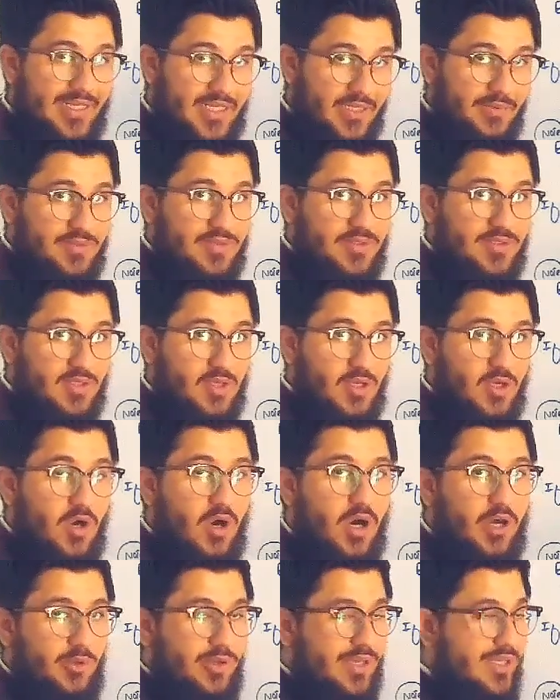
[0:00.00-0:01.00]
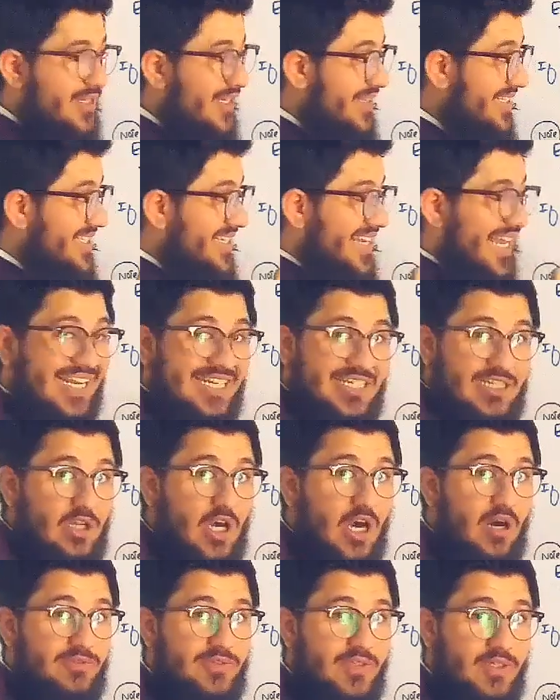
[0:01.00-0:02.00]
atoms, or you can say the
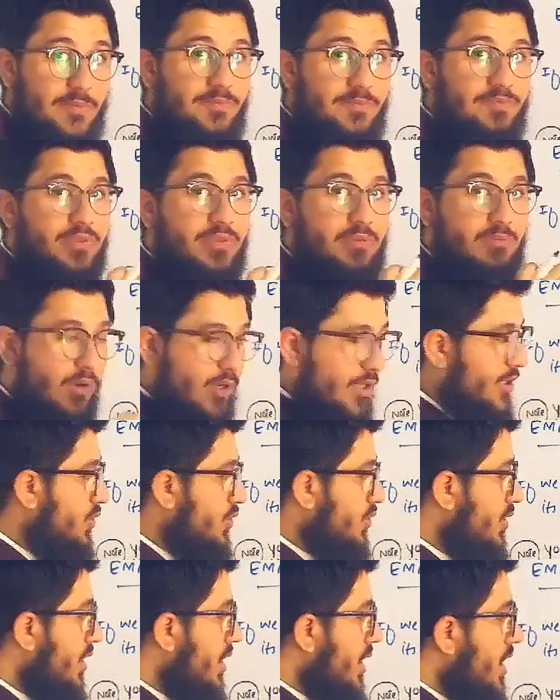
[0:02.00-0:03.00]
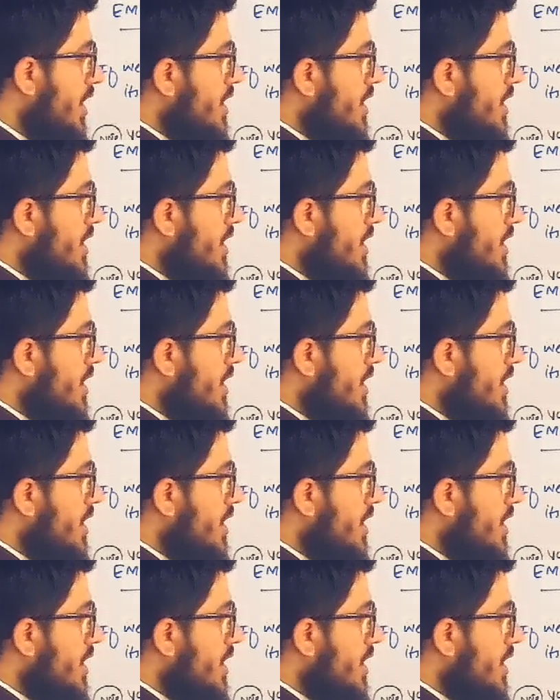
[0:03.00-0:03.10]
skeleton of the molecule.